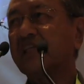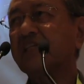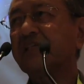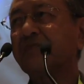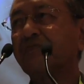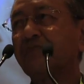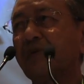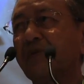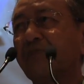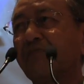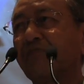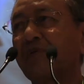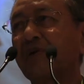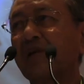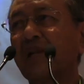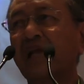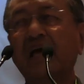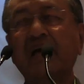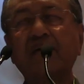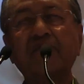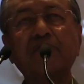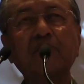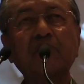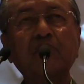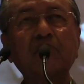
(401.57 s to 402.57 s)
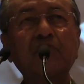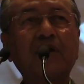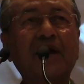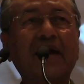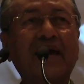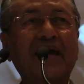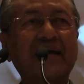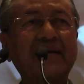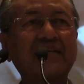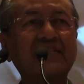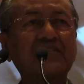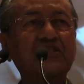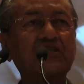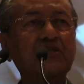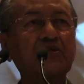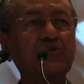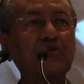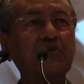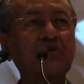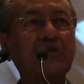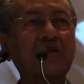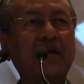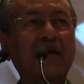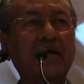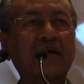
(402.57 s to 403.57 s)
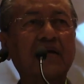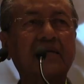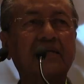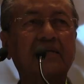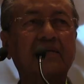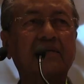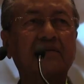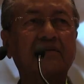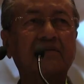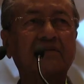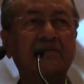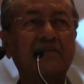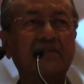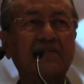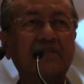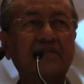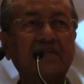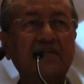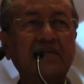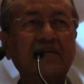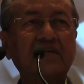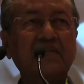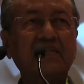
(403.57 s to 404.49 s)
These people have no axe to grind.